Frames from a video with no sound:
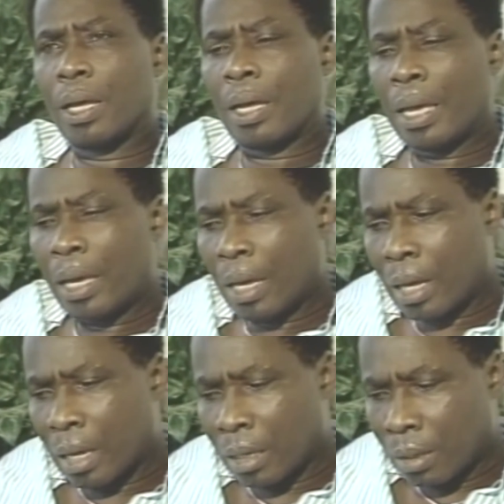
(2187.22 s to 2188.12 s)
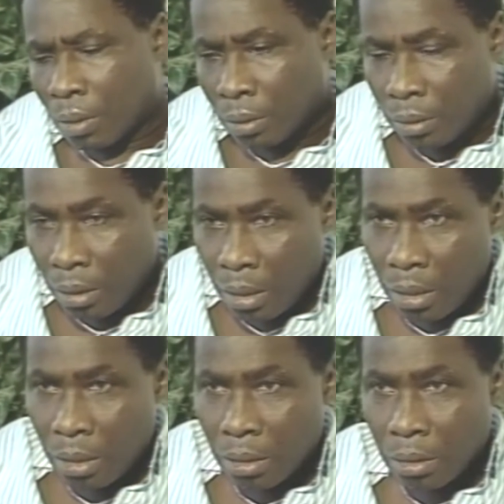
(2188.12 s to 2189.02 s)
I got
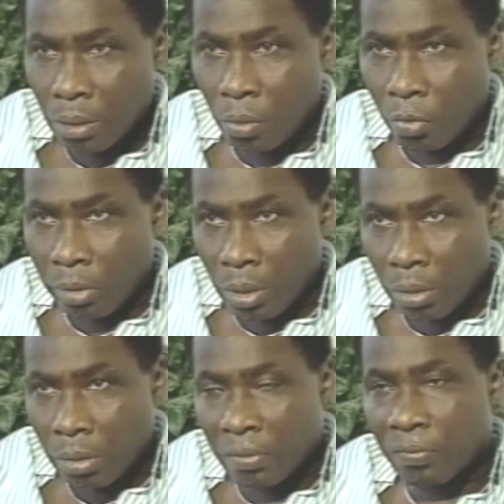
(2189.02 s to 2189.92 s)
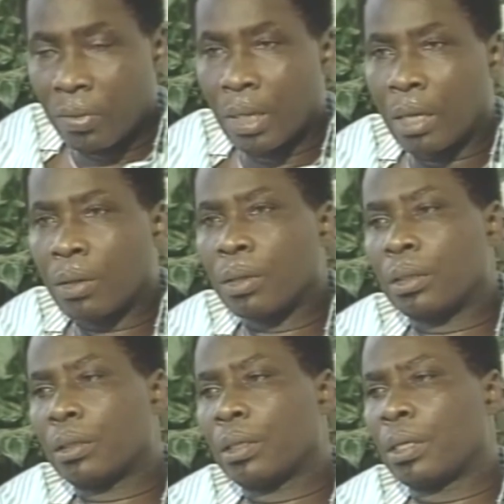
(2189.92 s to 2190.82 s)
the choreography, I got
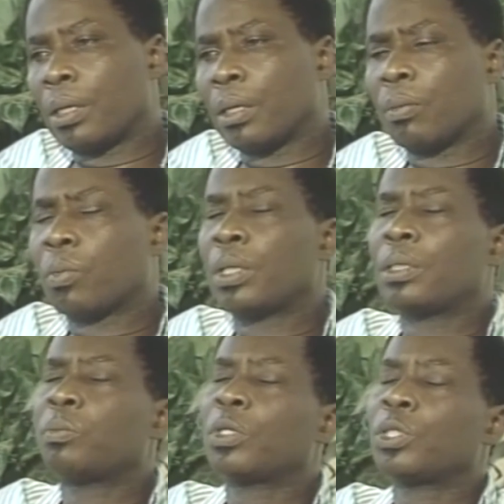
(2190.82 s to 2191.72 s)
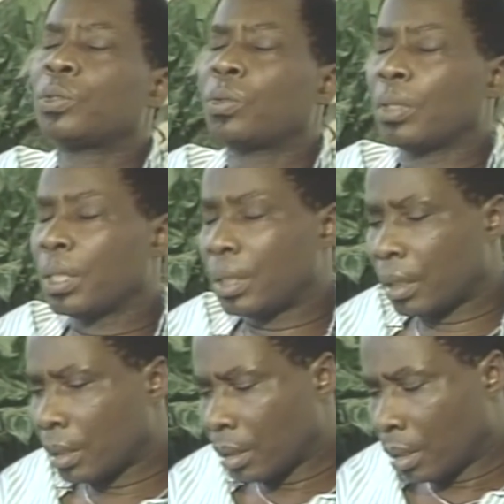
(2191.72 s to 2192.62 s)
the, what you call it,
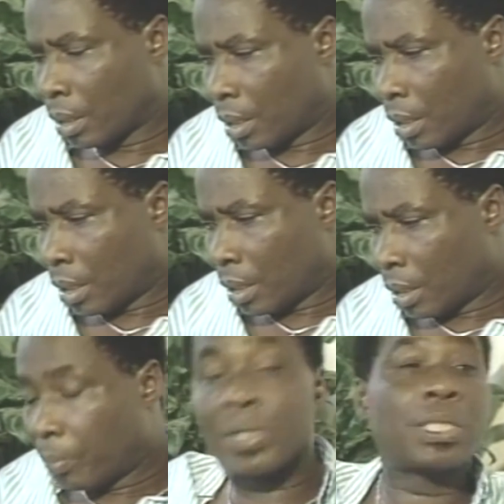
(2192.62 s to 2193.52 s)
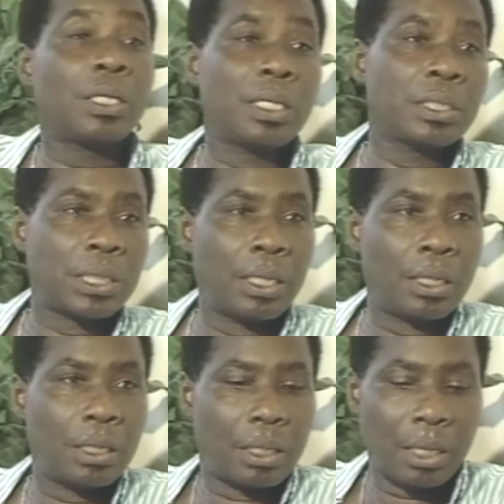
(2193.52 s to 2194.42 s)
presentation.